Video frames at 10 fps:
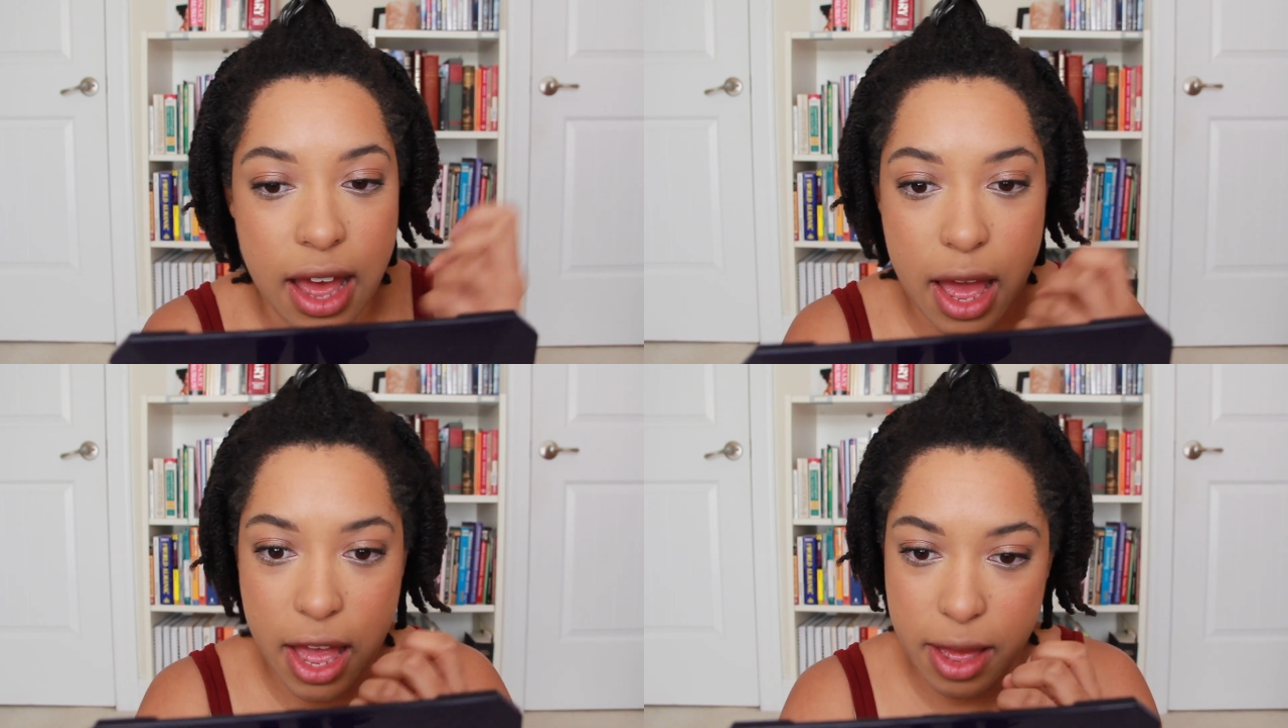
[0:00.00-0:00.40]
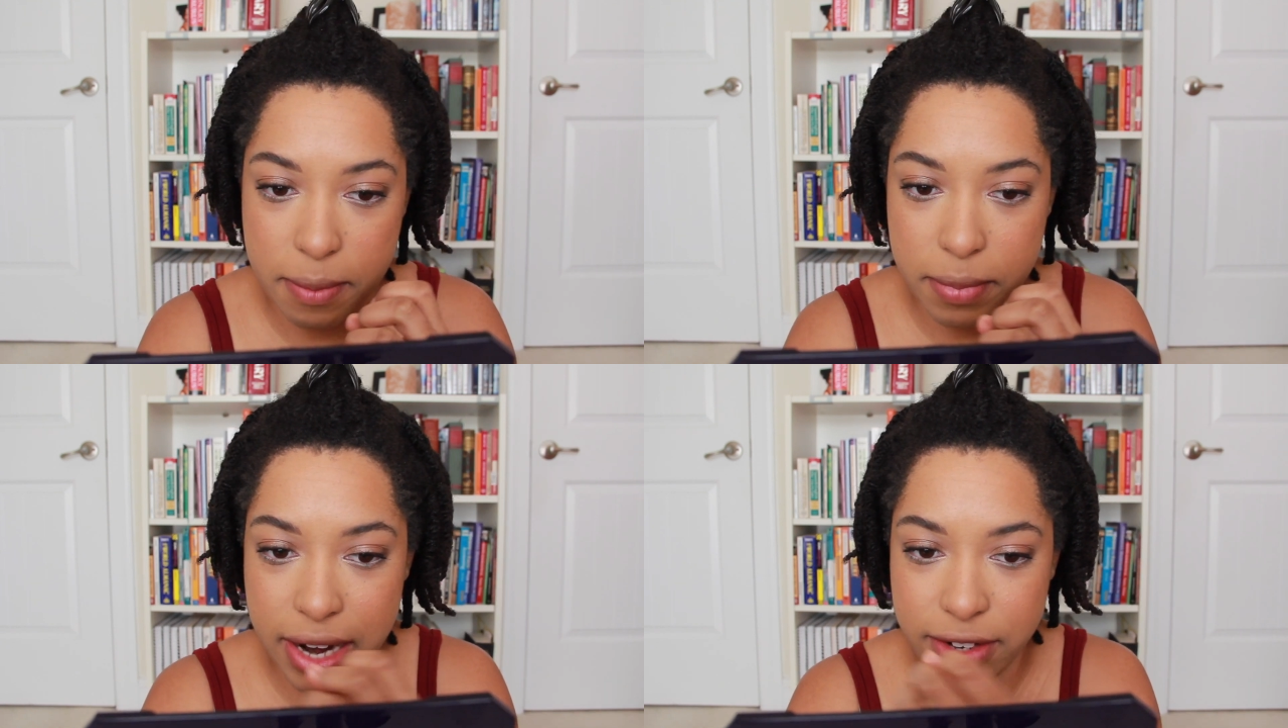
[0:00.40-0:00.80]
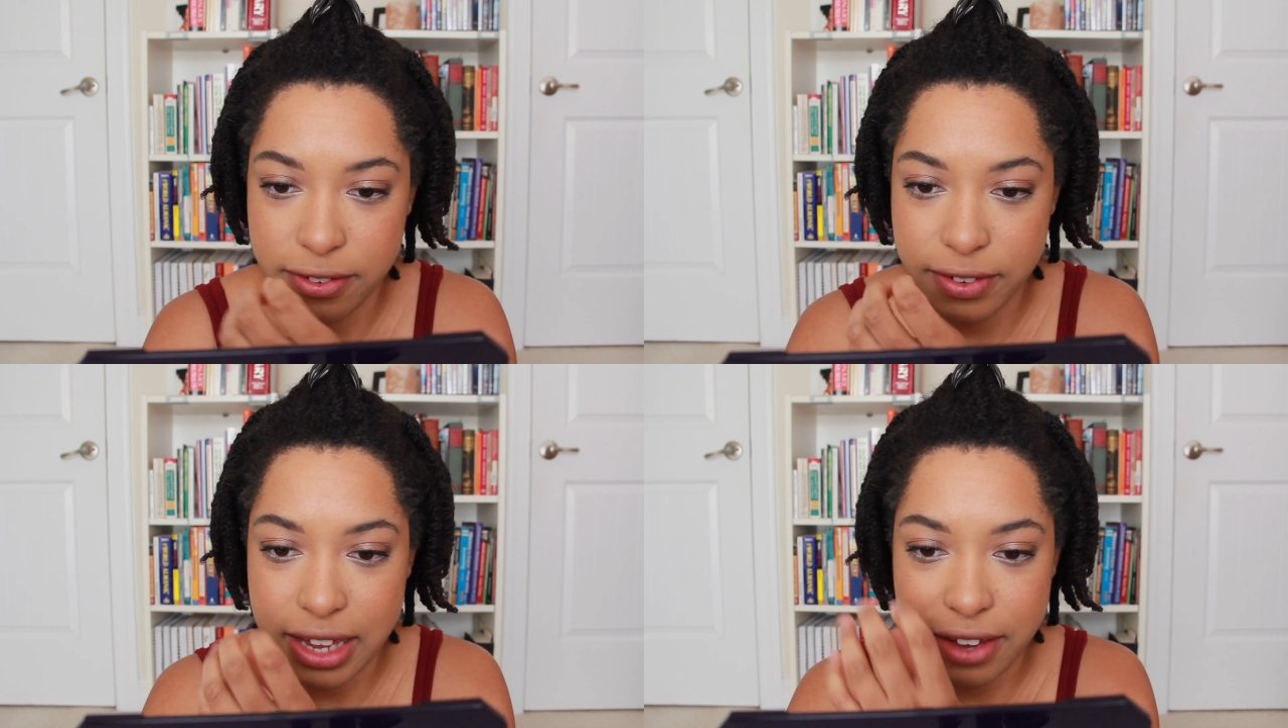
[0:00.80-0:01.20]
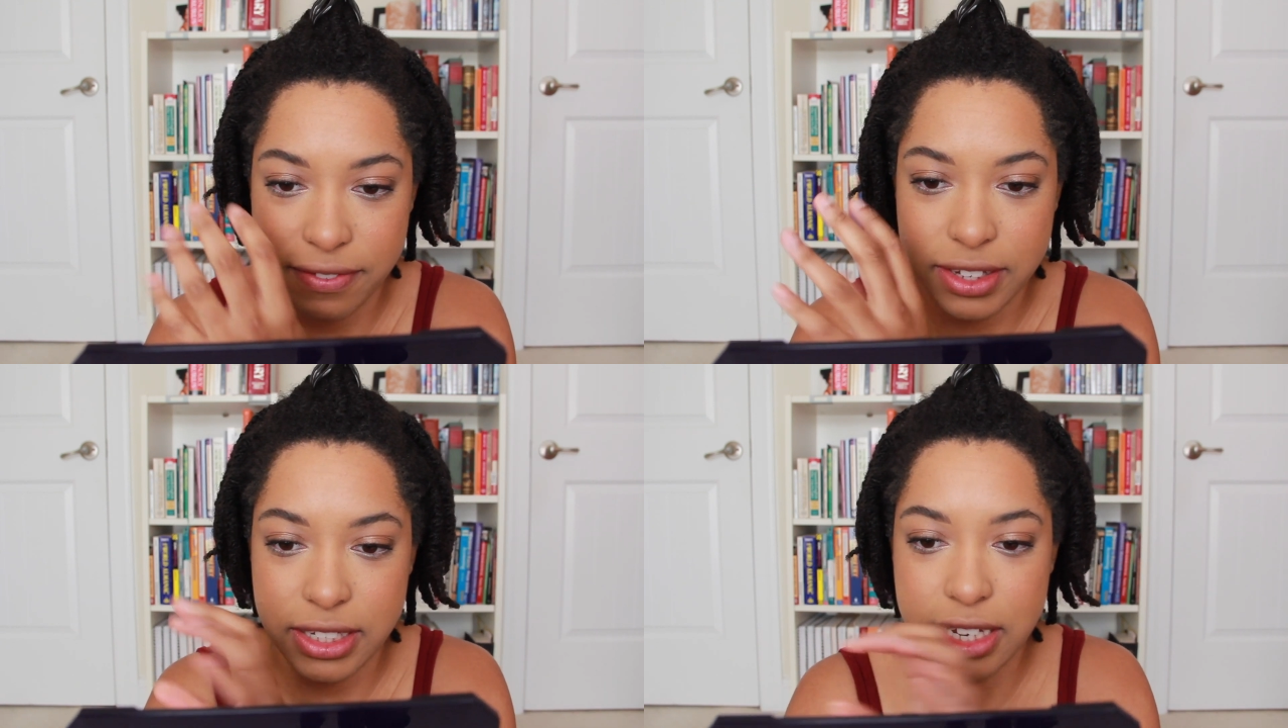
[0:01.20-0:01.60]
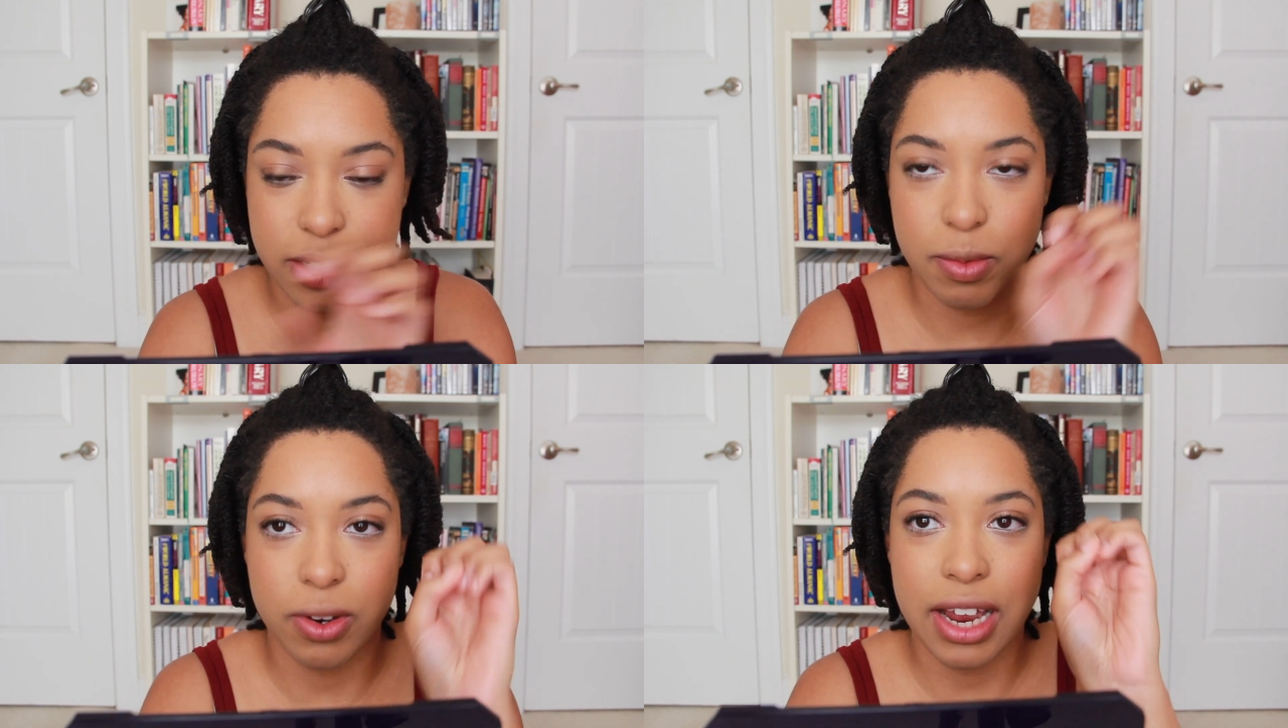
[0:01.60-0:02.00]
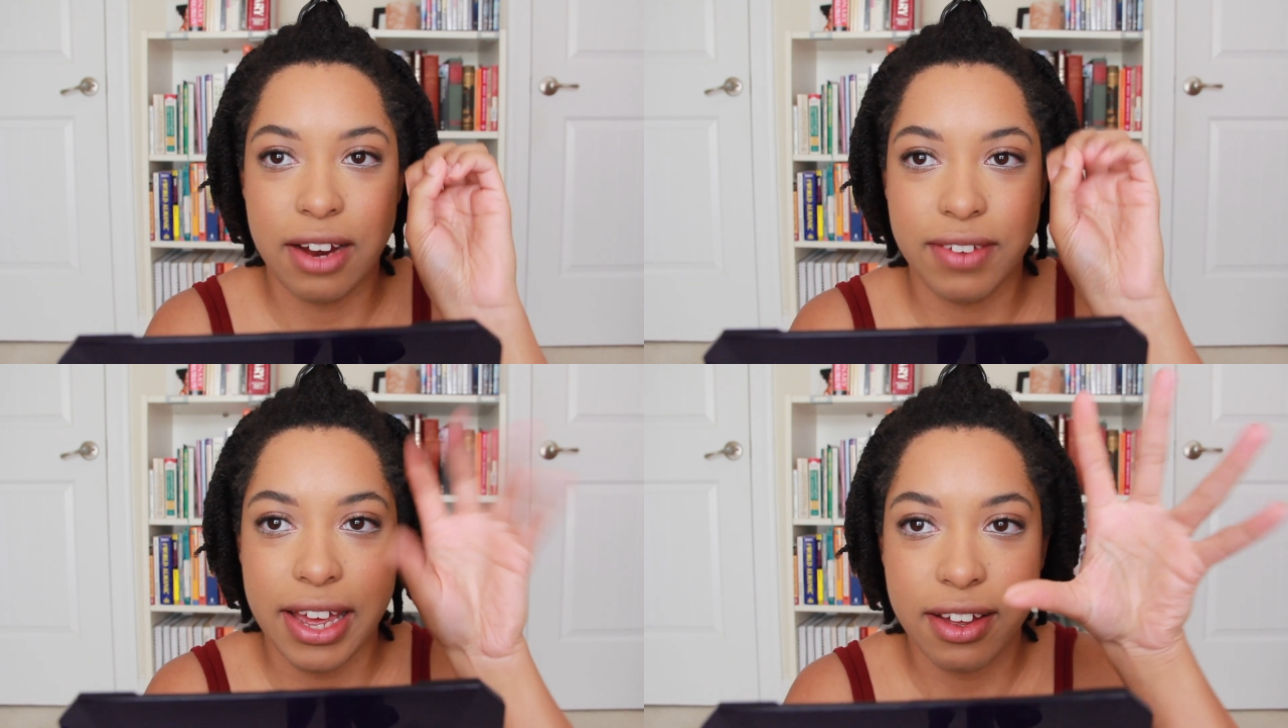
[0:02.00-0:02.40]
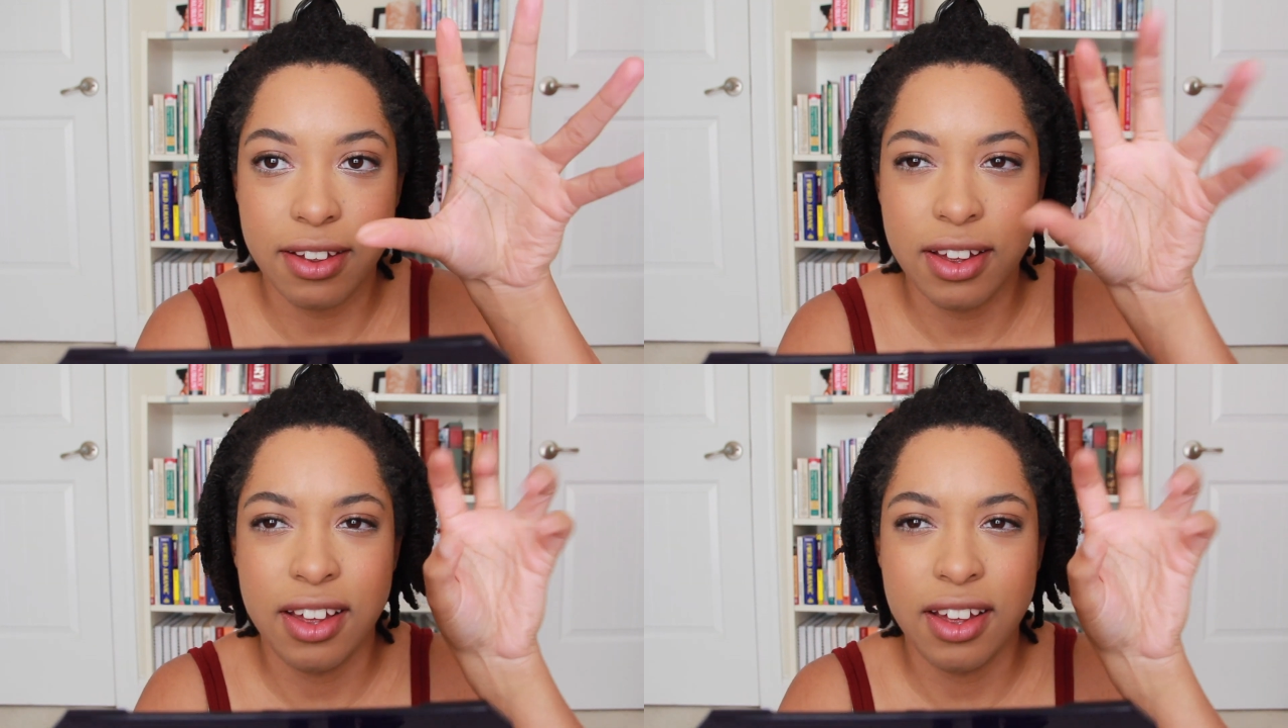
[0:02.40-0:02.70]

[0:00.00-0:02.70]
But I do feel like Fenty is more kind of like,